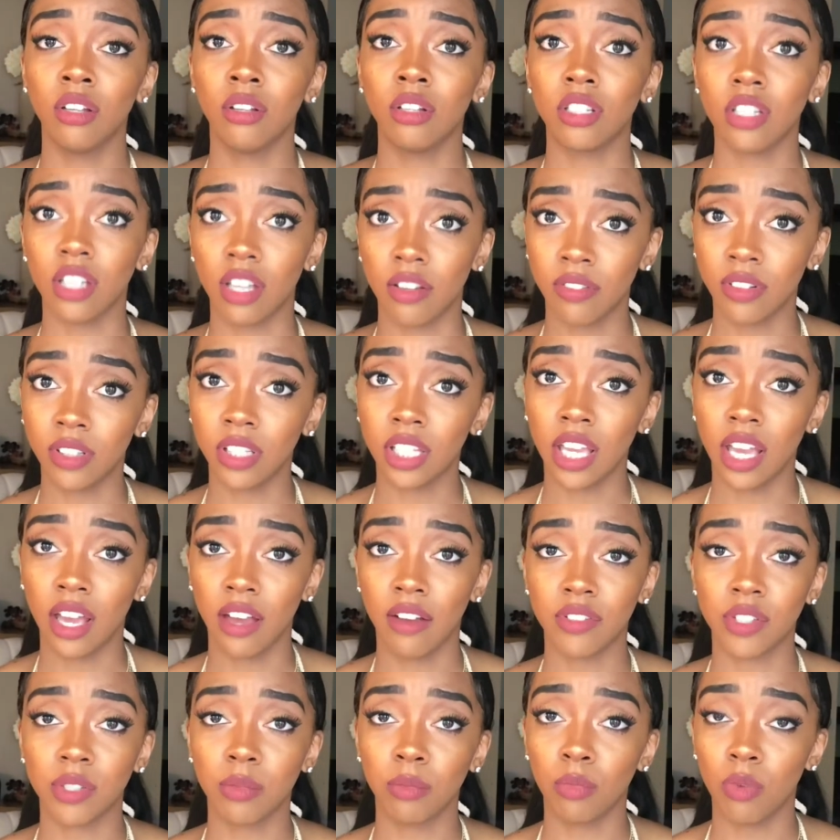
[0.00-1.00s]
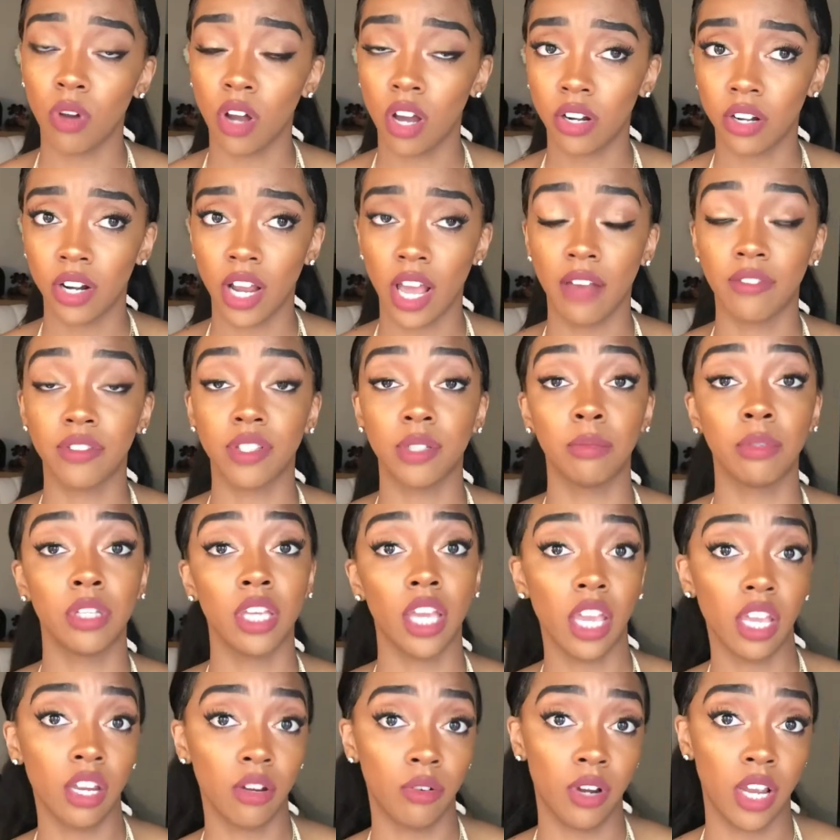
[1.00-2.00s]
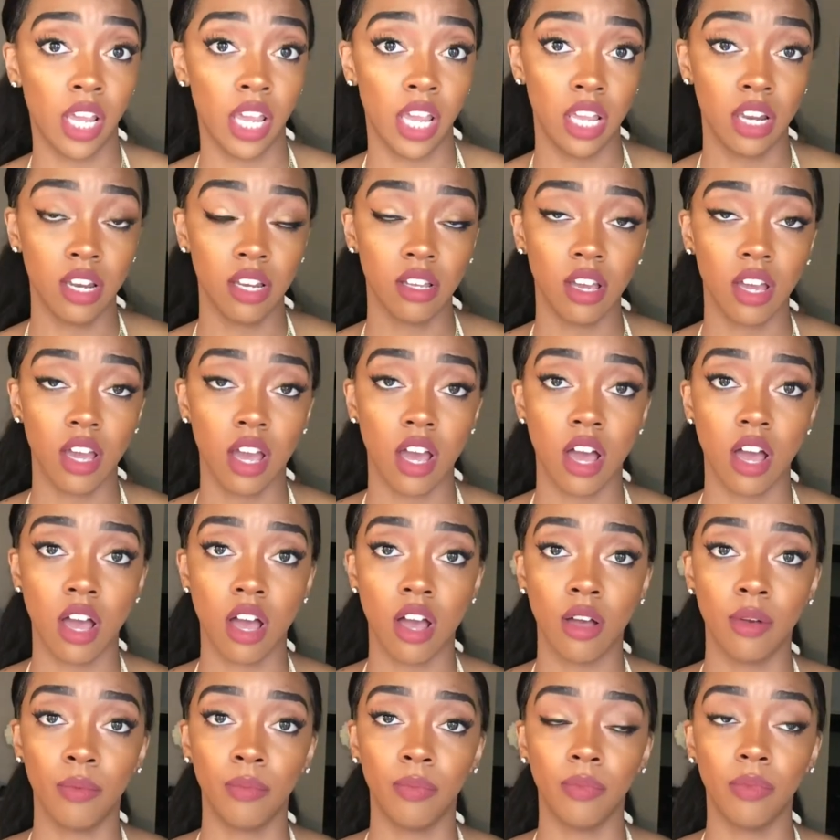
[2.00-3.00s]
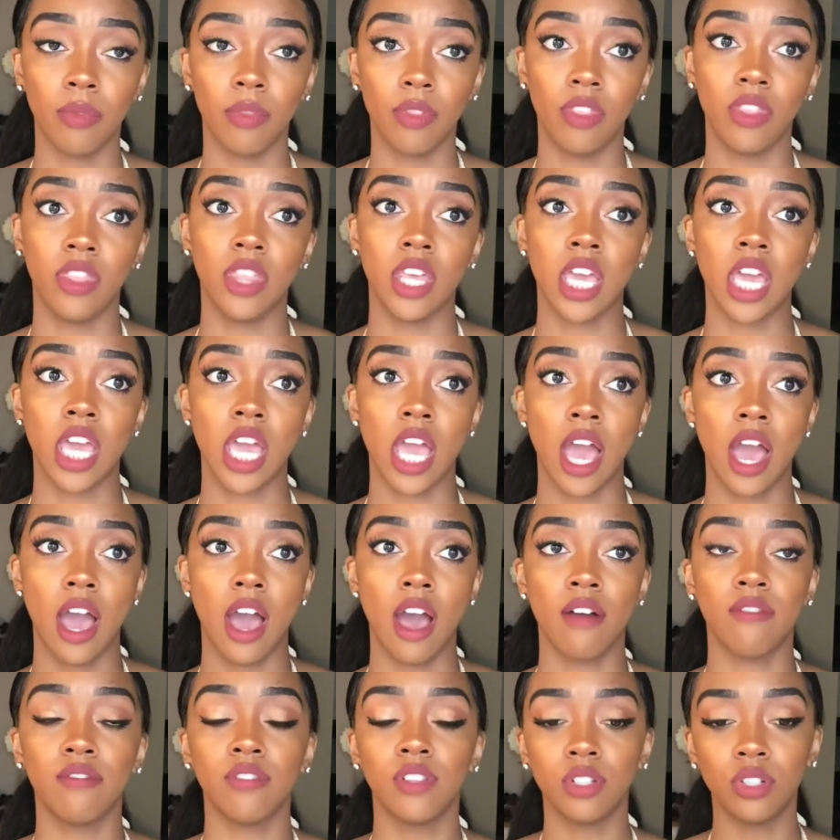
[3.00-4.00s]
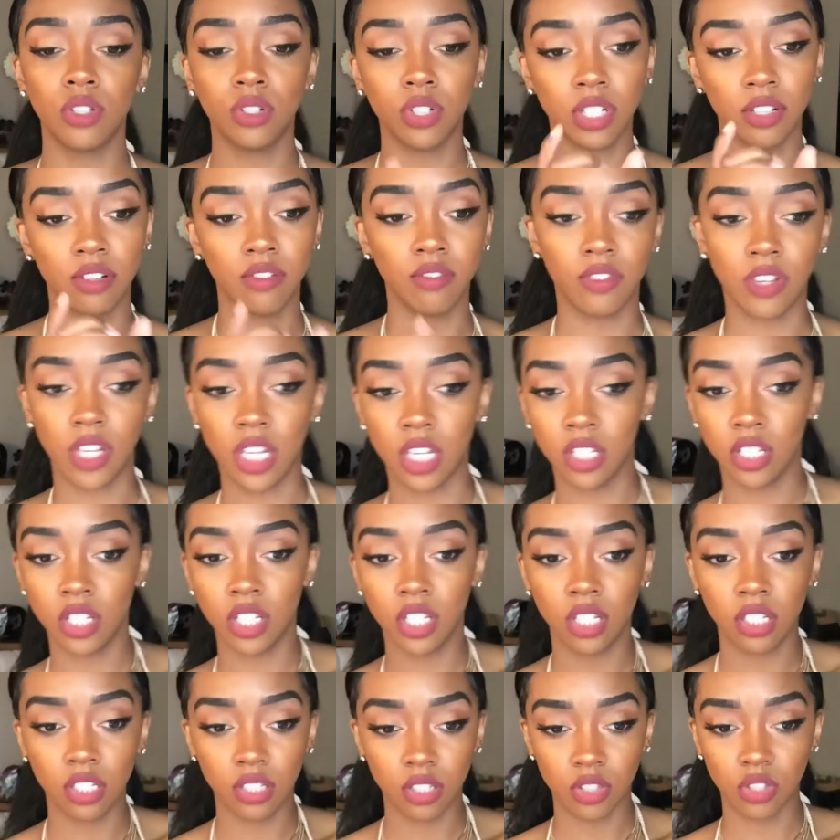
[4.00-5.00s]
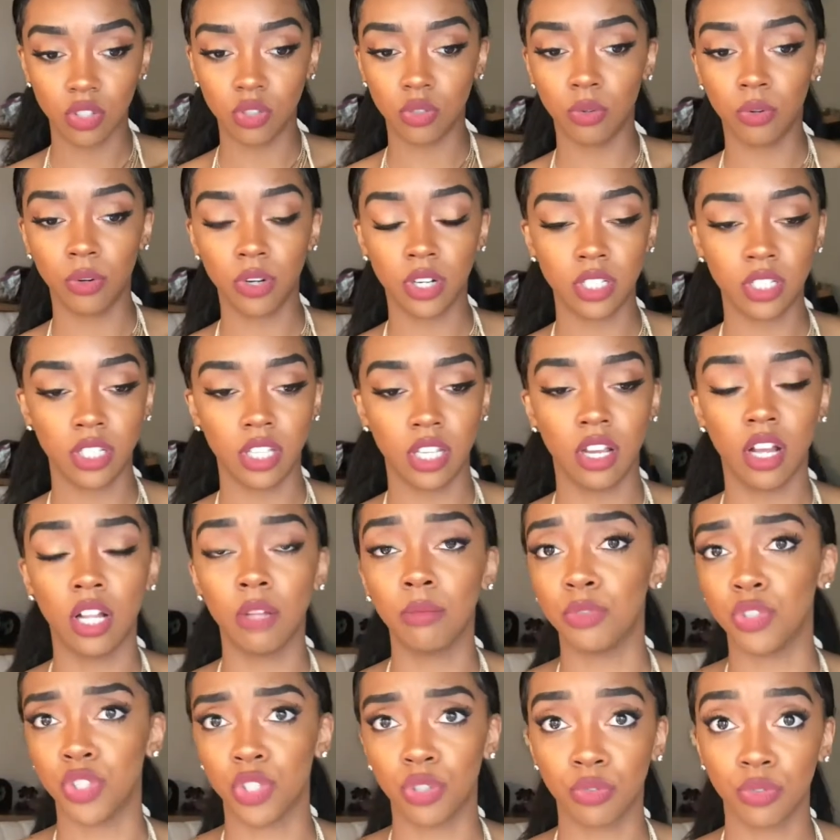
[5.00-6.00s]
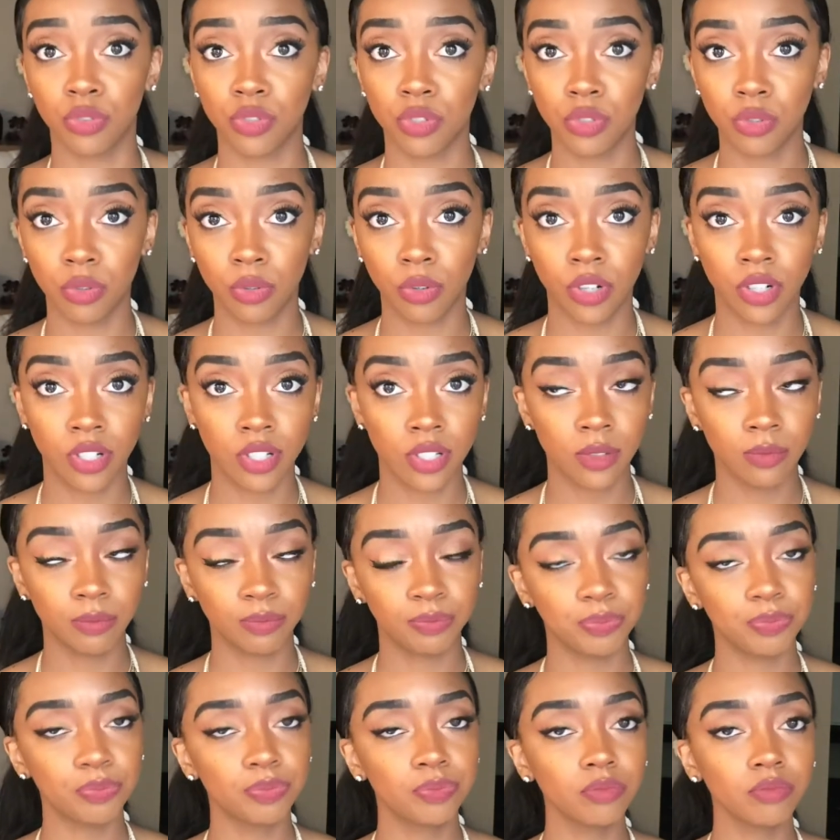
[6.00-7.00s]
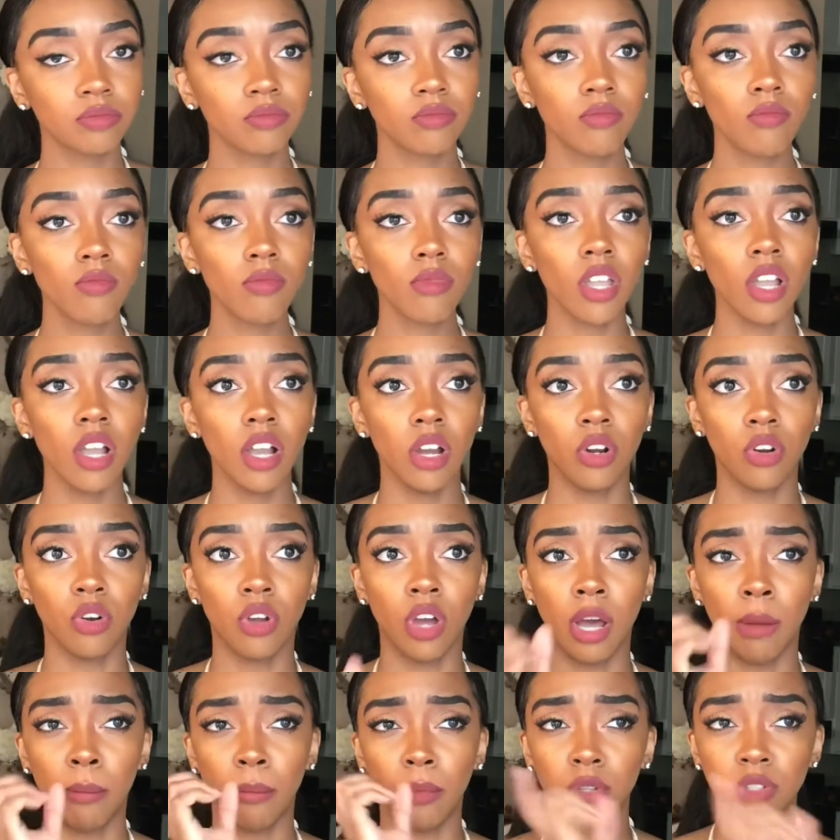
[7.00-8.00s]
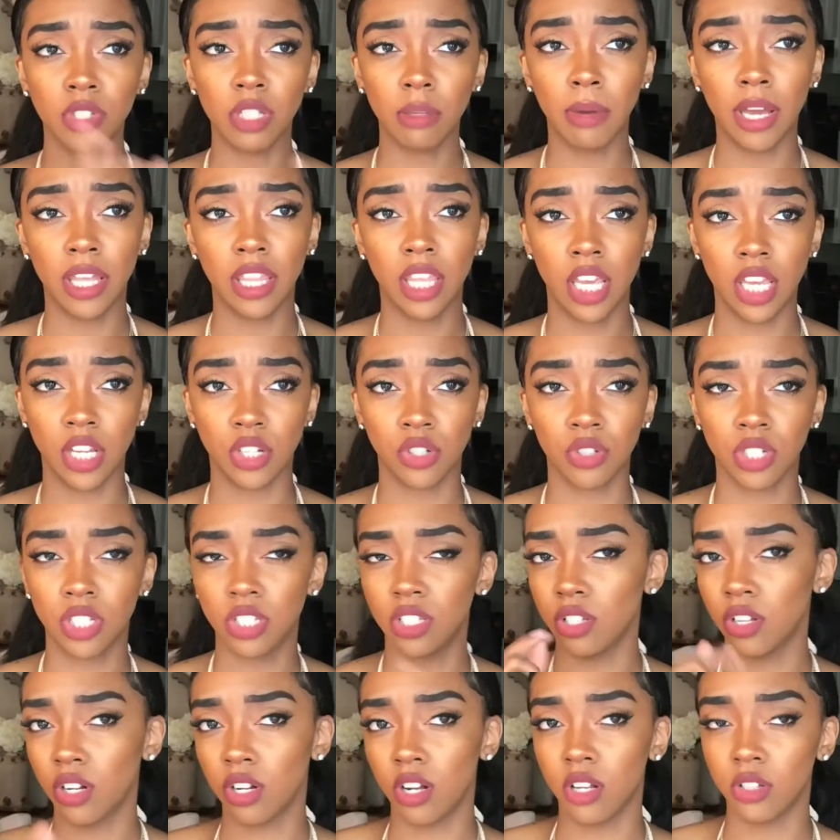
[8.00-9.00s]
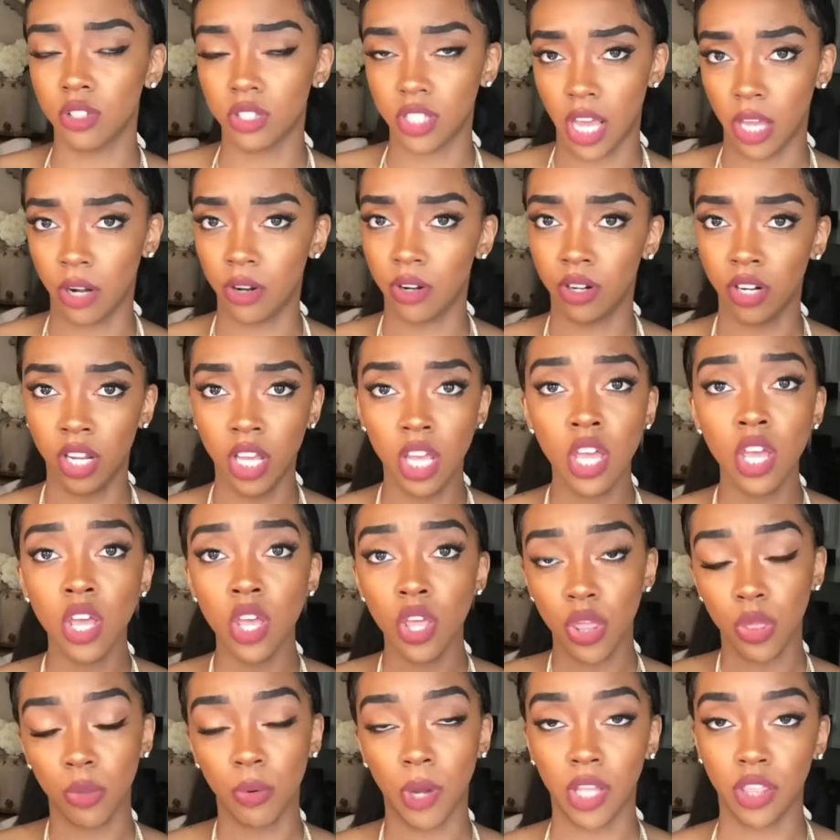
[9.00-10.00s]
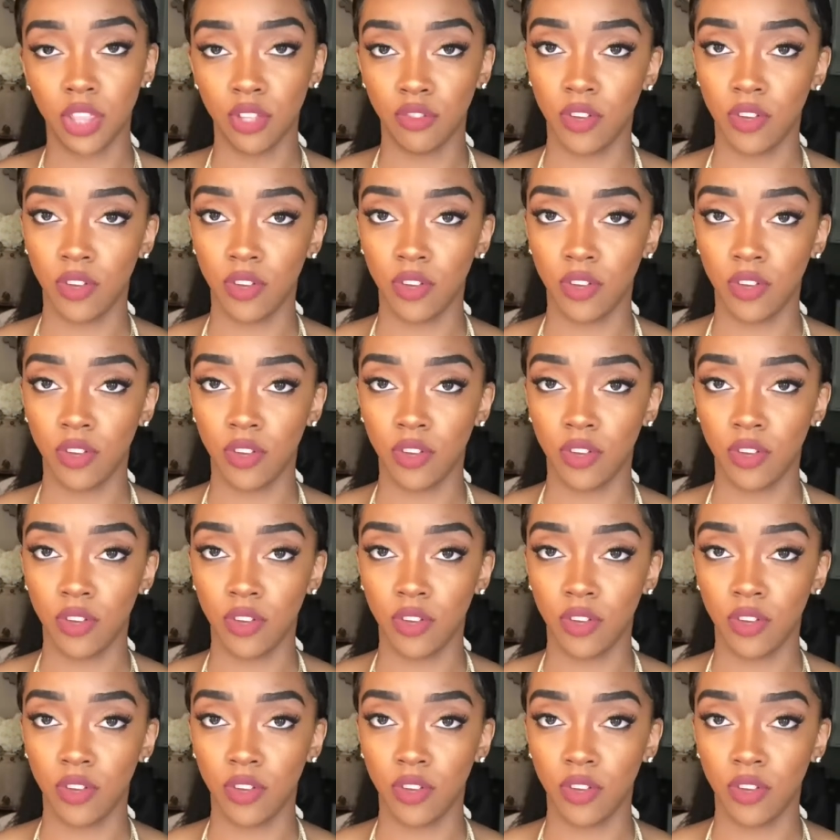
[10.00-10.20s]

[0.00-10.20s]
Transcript: Definitely have some water. Have some Gatorade. They have little convenient stores. They call them general stores. No, mostly by the entrance. They're all scattered throughout the